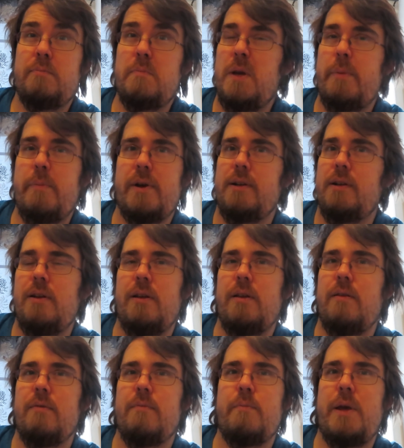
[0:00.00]

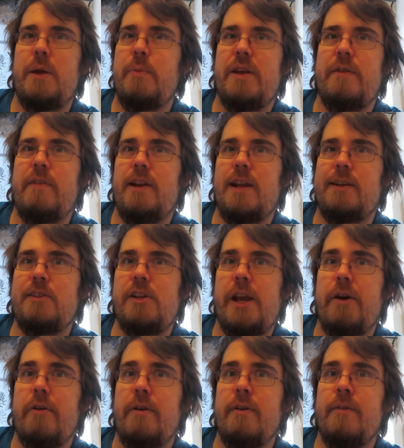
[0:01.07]
Maybe even next
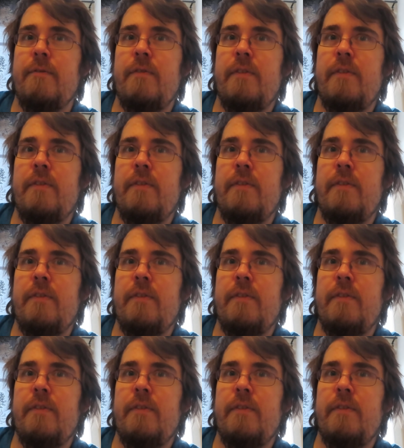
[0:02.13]
year.